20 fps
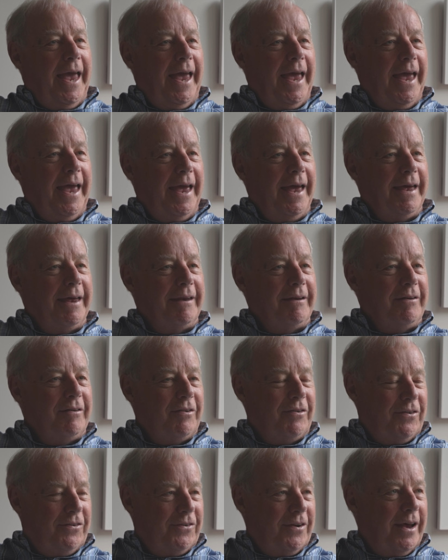And
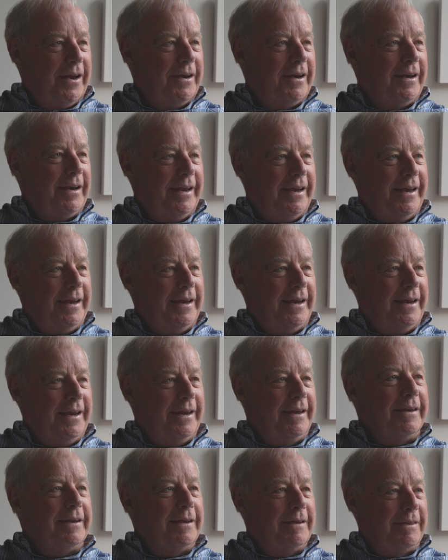suddenly,
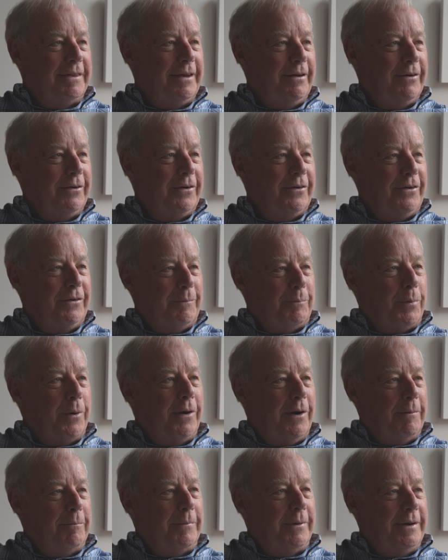in the theater
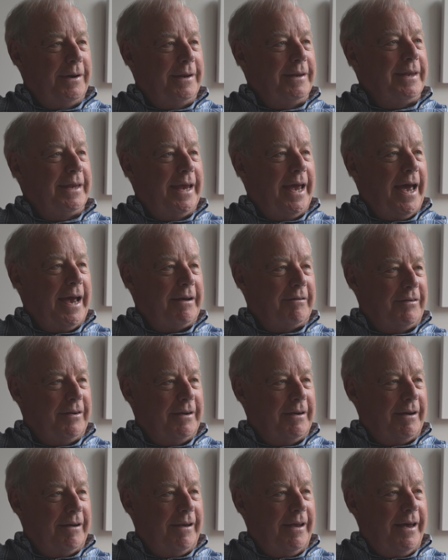department, in the
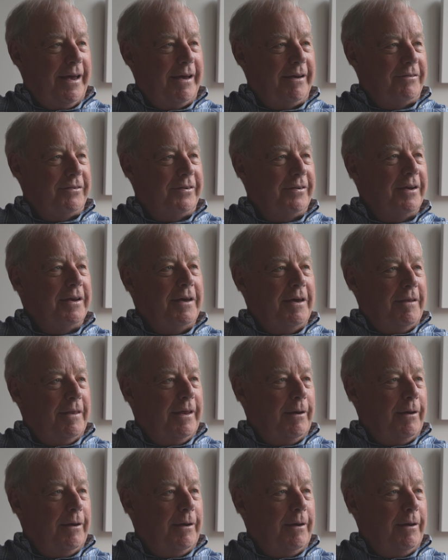acting class,